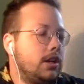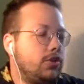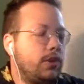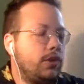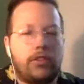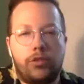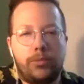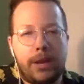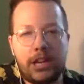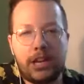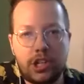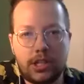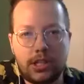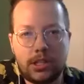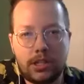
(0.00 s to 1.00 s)

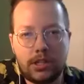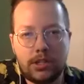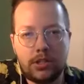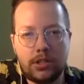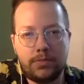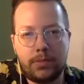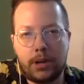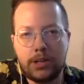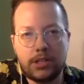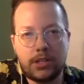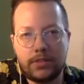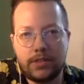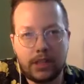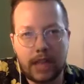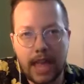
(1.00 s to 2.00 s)
transformations into parts
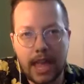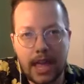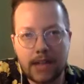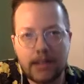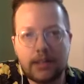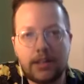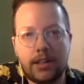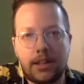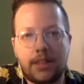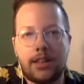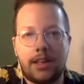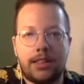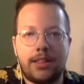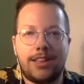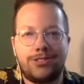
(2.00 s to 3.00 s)
of the land and,
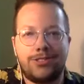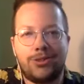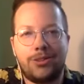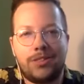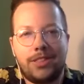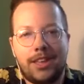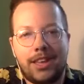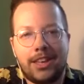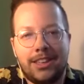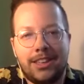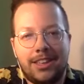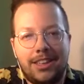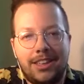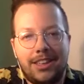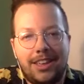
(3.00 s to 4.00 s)
and that sort of thing
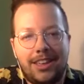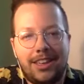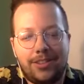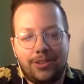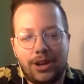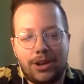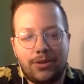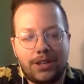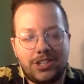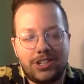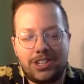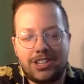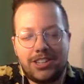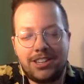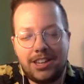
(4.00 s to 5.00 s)
that's a great
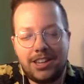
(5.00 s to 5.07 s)
question